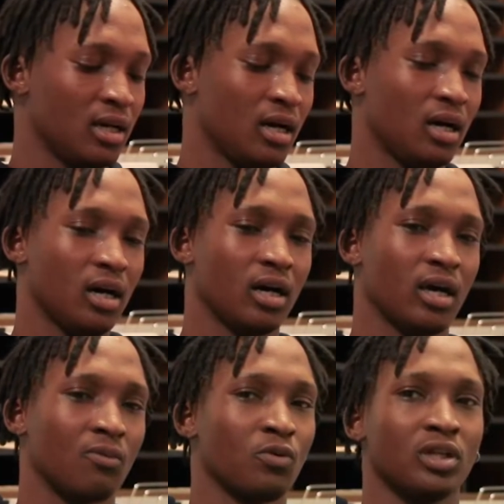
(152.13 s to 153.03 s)

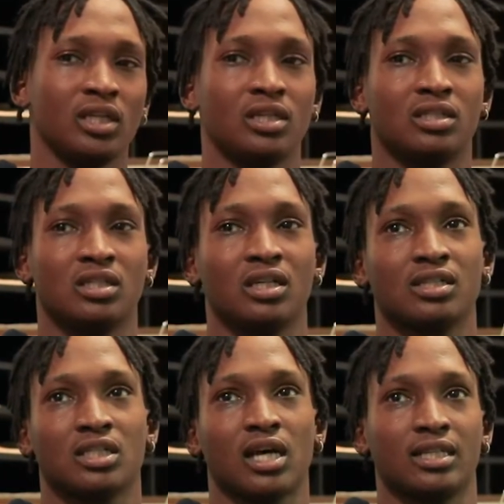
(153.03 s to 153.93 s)
And really it's
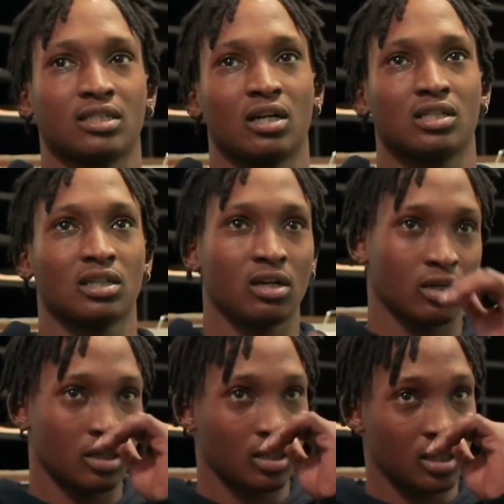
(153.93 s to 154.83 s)
just, I started to
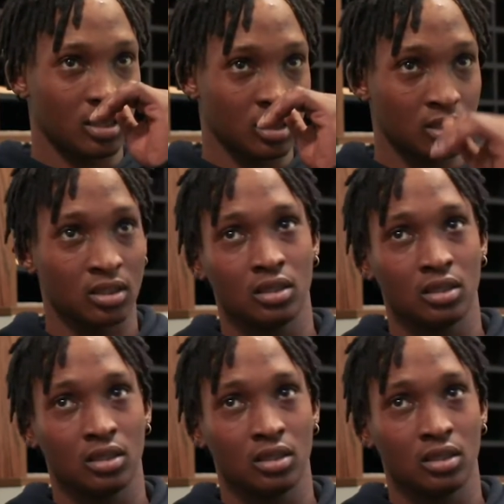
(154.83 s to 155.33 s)
learn